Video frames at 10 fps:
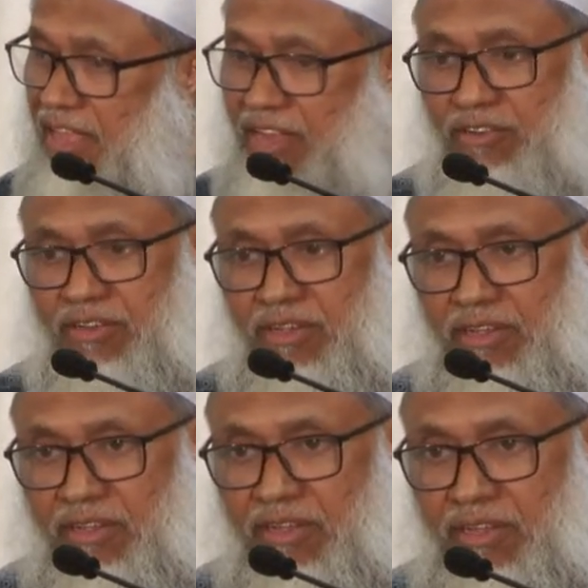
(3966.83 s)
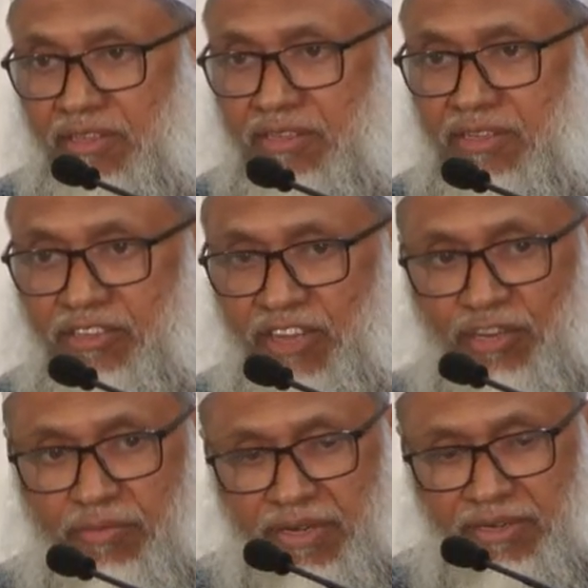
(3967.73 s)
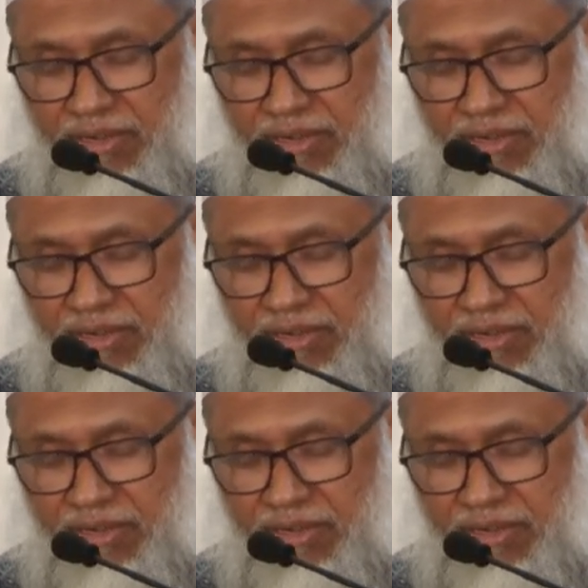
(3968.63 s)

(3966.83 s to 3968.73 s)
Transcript: that, this statement.